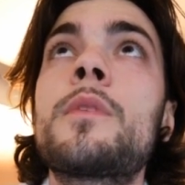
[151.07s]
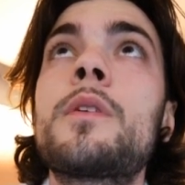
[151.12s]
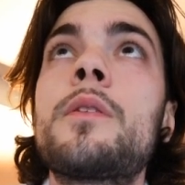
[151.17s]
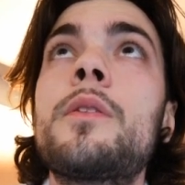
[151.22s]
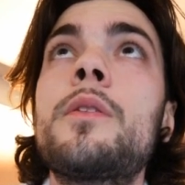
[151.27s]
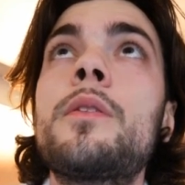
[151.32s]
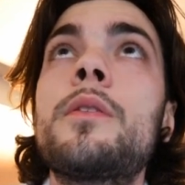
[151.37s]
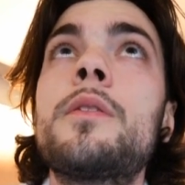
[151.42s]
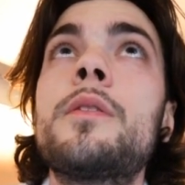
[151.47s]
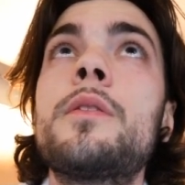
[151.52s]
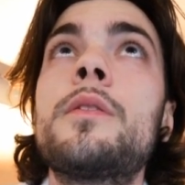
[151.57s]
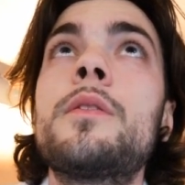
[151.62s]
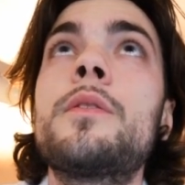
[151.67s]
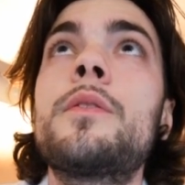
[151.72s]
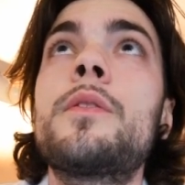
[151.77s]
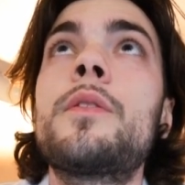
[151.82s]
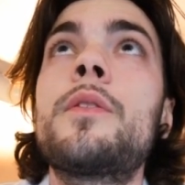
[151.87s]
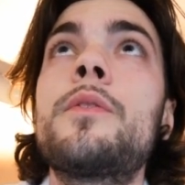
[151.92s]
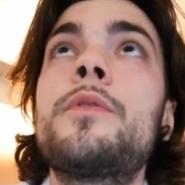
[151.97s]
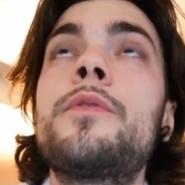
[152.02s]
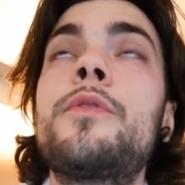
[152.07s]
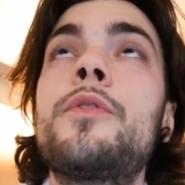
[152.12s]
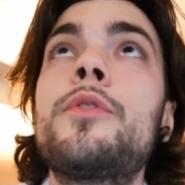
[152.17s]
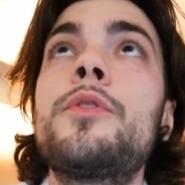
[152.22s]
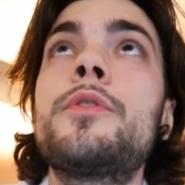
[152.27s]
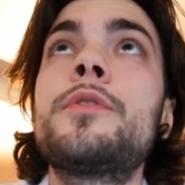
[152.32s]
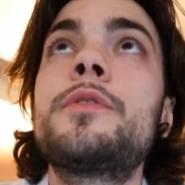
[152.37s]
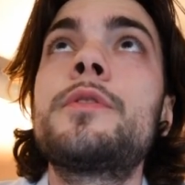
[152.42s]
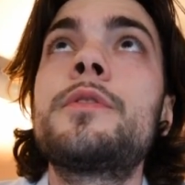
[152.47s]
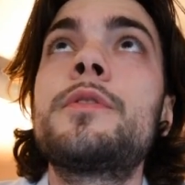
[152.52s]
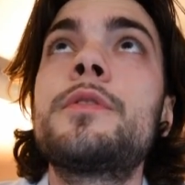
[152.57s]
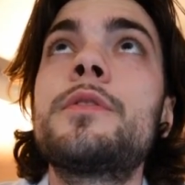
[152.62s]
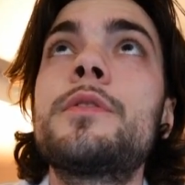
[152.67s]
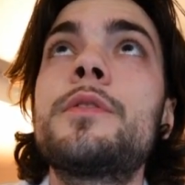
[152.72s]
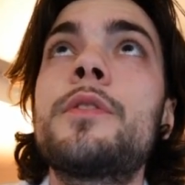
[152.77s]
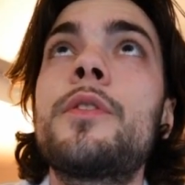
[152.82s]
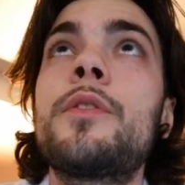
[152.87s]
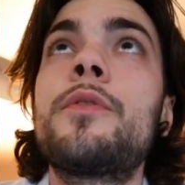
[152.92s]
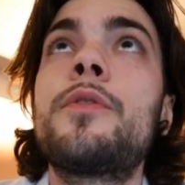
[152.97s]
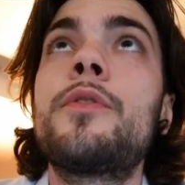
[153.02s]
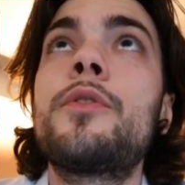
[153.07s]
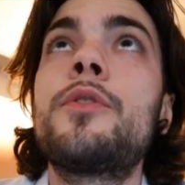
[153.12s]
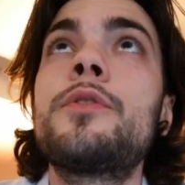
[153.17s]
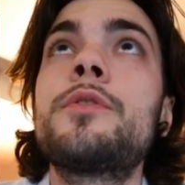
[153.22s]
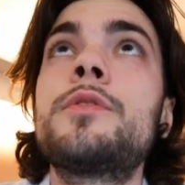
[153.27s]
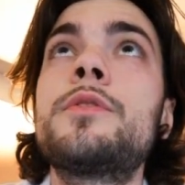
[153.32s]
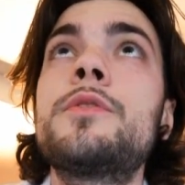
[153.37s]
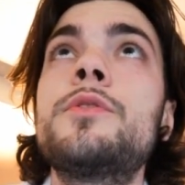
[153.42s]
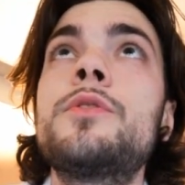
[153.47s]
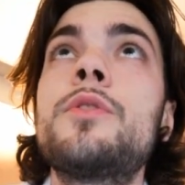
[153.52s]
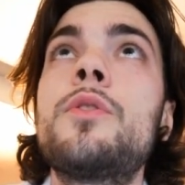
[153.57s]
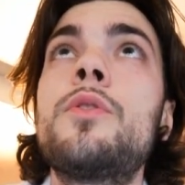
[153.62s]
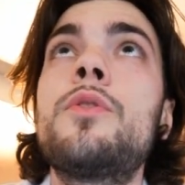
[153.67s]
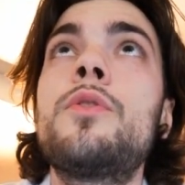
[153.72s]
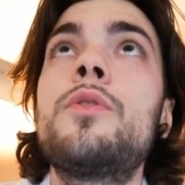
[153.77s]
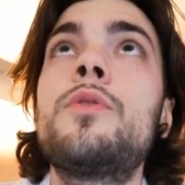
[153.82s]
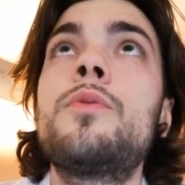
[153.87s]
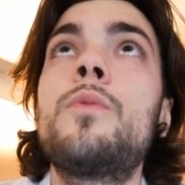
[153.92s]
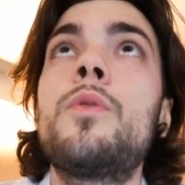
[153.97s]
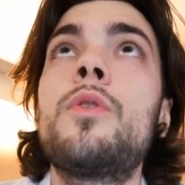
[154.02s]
The first zone